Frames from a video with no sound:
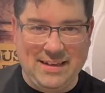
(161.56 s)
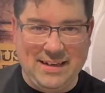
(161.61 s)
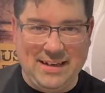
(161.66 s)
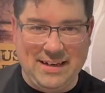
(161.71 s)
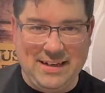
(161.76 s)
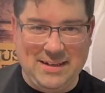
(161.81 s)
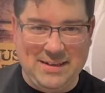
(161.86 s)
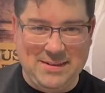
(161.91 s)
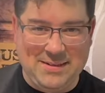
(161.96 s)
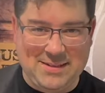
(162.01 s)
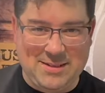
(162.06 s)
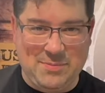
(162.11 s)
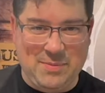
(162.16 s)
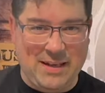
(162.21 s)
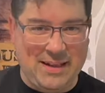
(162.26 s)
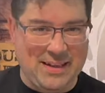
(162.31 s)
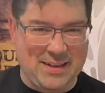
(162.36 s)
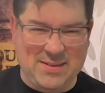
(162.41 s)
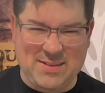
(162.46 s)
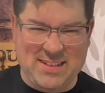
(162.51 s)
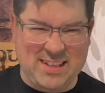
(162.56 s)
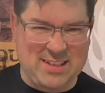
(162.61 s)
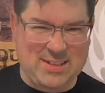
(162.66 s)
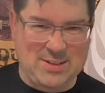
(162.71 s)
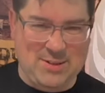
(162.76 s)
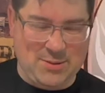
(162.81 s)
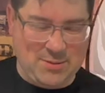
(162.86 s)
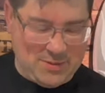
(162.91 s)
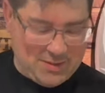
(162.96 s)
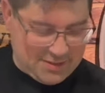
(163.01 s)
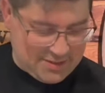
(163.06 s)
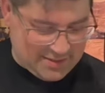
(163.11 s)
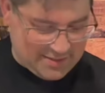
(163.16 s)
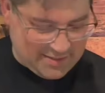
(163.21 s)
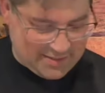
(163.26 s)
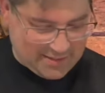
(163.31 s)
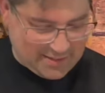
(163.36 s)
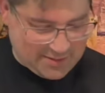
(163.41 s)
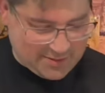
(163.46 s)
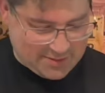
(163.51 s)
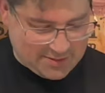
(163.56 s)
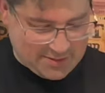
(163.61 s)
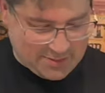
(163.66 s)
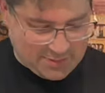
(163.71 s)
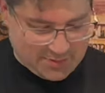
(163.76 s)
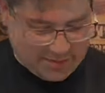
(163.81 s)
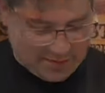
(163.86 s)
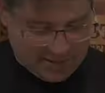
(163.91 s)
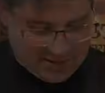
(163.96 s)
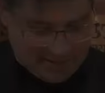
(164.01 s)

it used to be. I think it was like two inches thick or something.